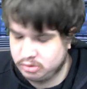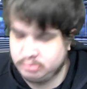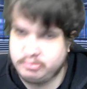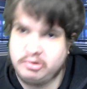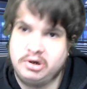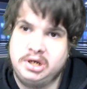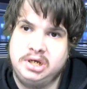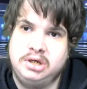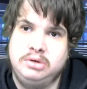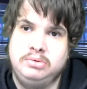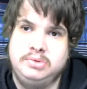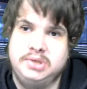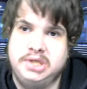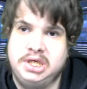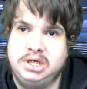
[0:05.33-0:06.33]
a brand new
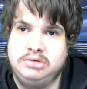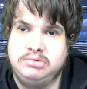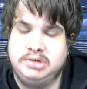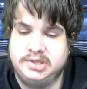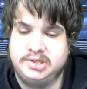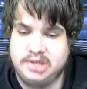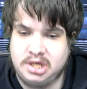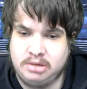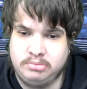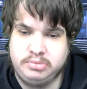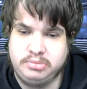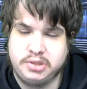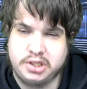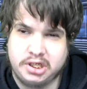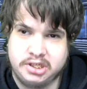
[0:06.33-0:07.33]
series that I'm
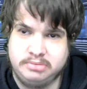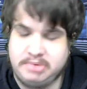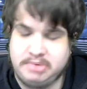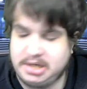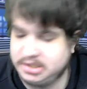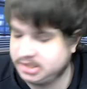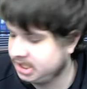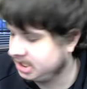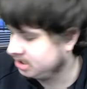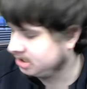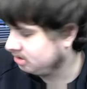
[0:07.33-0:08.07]
just about to kick